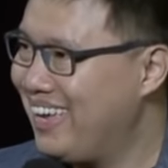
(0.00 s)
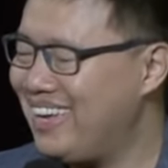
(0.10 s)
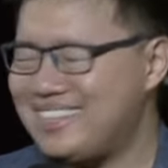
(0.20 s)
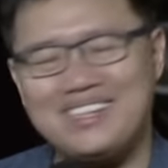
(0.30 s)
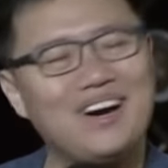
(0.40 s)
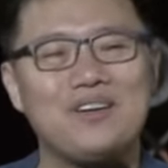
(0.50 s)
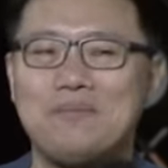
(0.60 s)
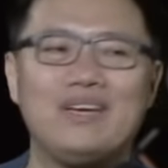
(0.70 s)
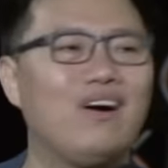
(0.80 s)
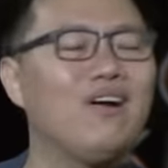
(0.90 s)
it's got to
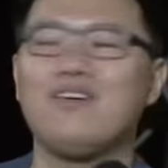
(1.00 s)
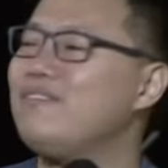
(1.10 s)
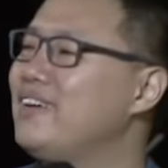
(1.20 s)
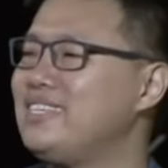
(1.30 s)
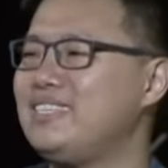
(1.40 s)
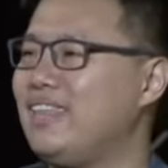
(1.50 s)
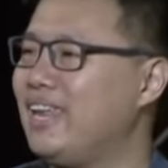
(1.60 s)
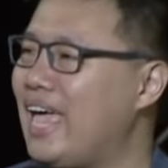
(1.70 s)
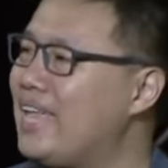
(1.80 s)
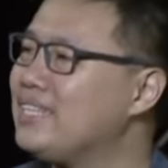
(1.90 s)
be all of us
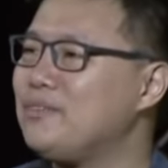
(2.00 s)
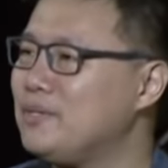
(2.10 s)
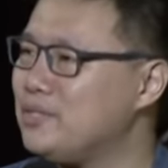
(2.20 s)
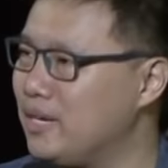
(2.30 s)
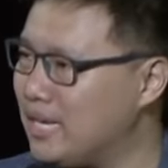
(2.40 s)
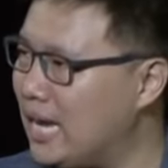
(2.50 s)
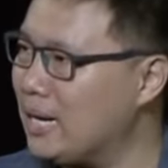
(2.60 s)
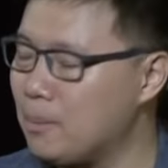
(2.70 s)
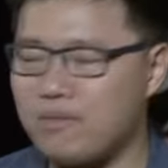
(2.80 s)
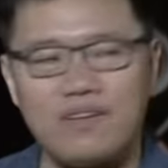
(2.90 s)
that enter into the
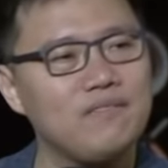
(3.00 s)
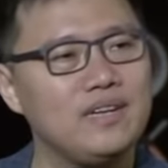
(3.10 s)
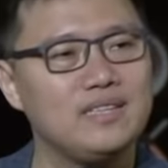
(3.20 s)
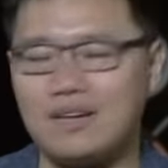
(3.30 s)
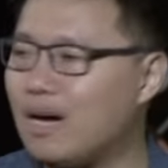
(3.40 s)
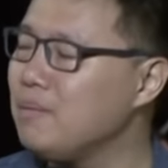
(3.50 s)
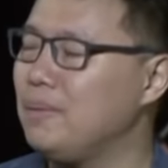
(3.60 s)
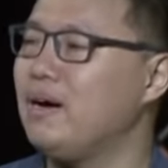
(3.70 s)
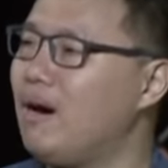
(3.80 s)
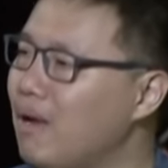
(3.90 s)
kingdom of heaven. It's got to
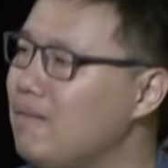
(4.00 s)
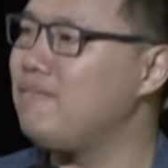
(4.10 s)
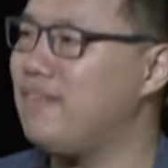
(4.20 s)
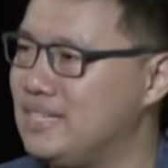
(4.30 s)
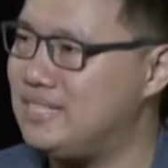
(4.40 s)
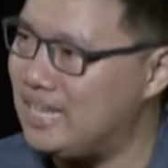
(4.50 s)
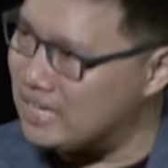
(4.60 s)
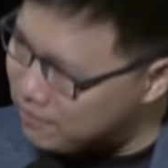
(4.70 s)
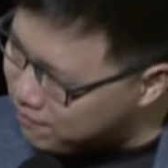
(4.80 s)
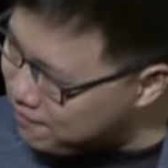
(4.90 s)
be all of us that
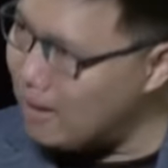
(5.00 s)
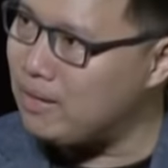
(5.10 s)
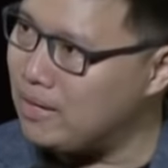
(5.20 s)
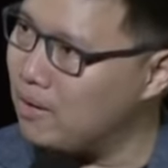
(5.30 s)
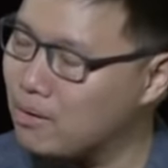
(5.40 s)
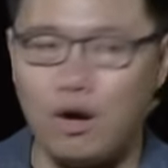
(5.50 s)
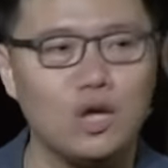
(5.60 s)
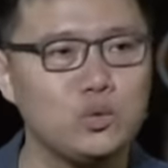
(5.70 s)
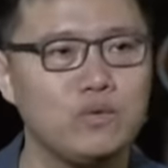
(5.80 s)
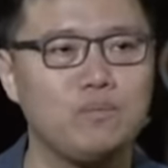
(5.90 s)
is found in your
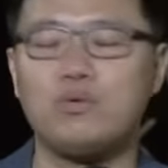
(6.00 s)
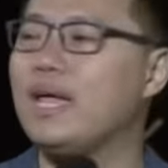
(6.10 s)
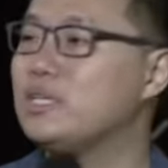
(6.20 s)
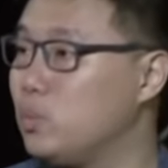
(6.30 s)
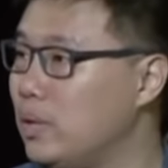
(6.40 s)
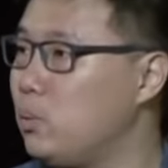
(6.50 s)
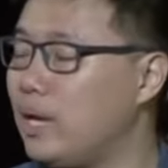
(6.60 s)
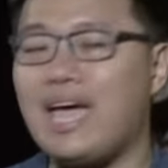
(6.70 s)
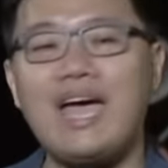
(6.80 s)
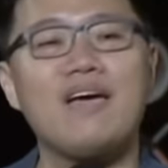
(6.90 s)
courts with praise.
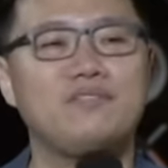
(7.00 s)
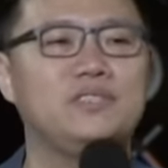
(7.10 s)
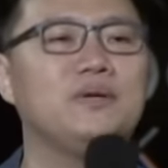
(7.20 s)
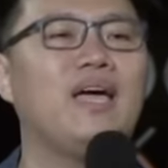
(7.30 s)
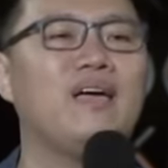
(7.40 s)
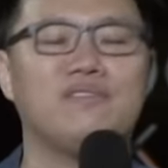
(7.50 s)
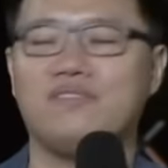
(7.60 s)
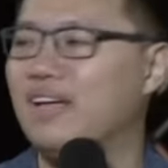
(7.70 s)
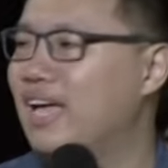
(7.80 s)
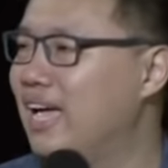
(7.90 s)
We have to
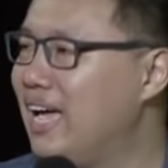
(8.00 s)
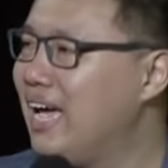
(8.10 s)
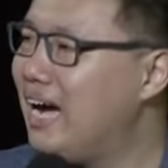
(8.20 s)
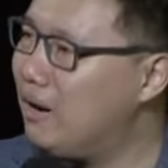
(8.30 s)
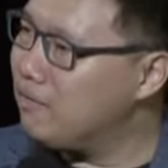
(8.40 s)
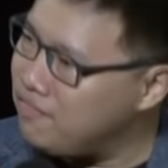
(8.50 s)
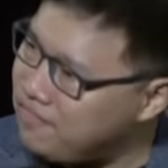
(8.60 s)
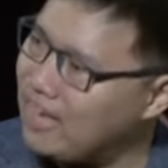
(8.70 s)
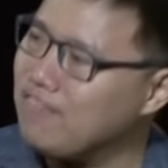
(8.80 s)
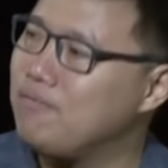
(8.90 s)
have our
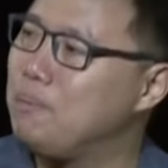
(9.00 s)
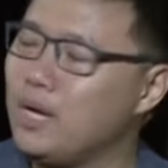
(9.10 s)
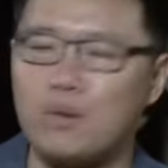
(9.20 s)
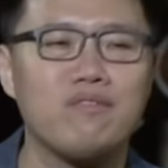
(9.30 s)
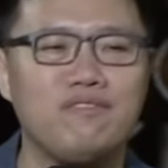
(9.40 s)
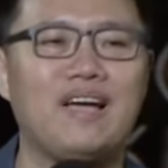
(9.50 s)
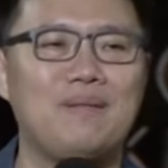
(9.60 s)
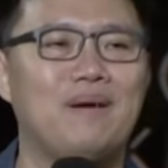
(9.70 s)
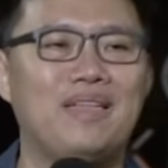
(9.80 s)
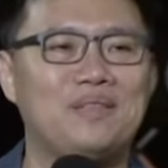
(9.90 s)
faith
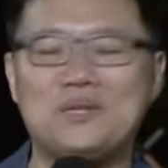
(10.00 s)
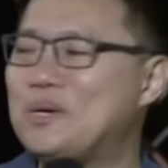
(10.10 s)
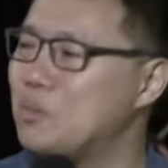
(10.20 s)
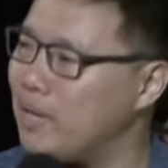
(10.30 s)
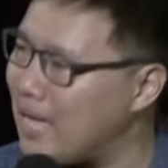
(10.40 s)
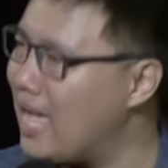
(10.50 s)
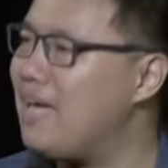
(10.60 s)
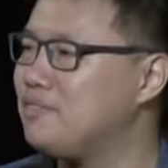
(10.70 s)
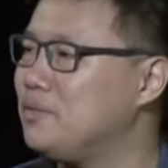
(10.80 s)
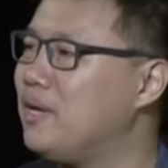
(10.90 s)
purified by the Lord. We
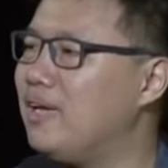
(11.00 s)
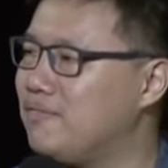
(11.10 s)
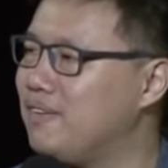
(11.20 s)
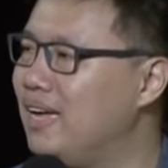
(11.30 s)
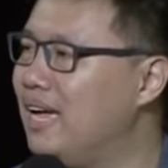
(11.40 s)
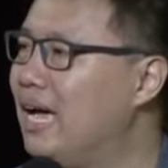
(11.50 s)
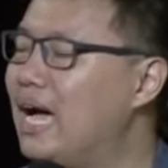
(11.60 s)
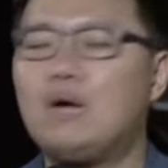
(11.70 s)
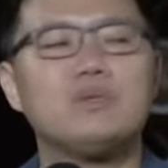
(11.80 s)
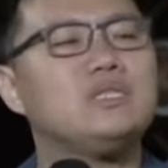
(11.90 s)
have to have
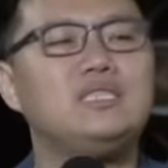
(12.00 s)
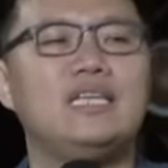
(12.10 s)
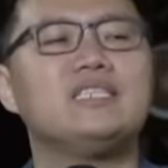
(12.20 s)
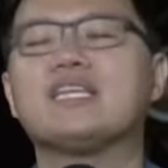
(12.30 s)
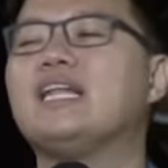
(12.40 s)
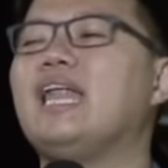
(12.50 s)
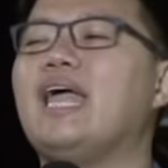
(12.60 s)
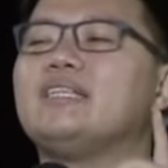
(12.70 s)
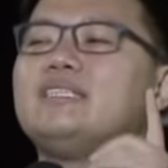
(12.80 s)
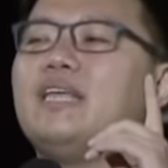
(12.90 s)
our sins
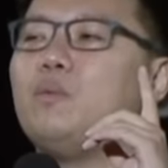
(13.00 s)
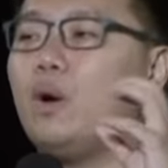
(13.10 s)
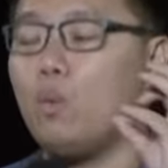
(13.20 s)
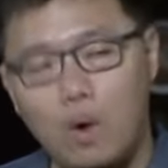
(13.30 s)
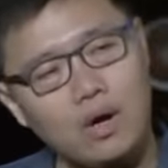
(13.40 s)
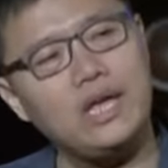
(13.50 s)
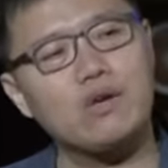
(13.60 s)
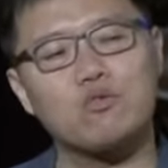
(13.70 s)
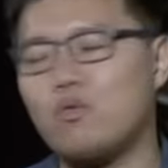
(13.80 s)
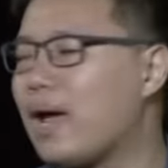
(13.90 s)
cleansed and we're
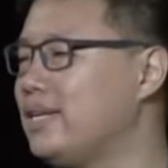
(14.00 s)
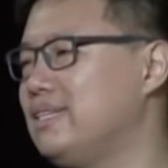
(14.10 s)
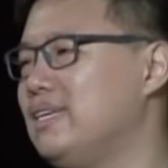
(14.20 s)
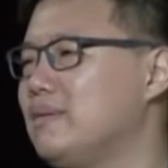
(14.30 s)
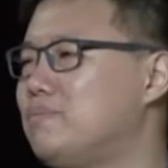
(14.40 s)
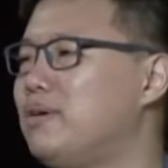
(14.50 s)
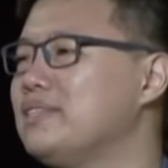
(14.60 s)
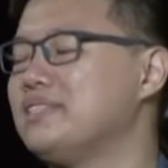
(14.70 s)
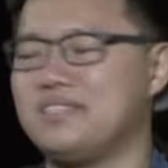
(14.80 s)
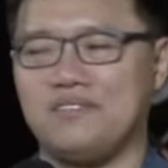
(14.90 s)
walking right in the
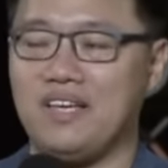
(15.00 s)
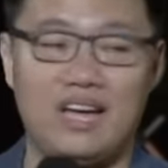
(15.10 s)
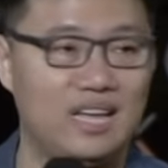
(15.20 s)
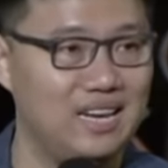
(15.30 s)
presence of God.